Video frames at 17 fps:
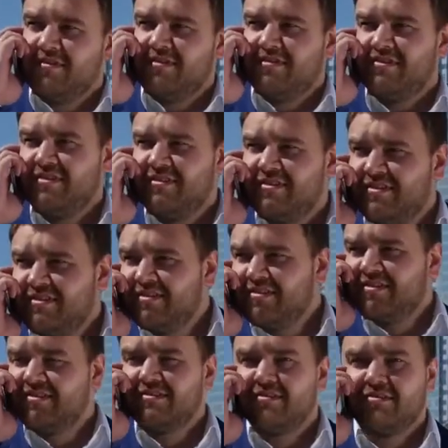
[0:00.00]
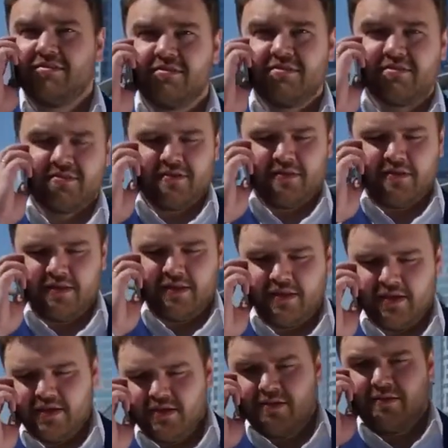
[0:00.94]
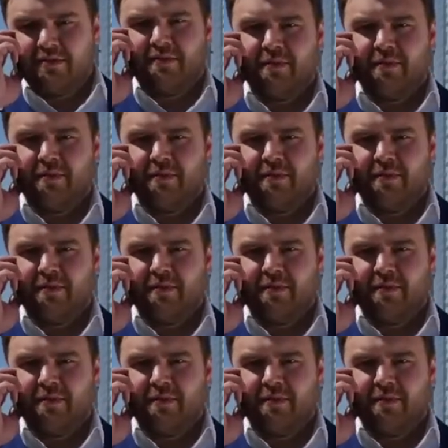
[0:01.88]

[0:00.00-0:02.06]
and give you much more than just a plan.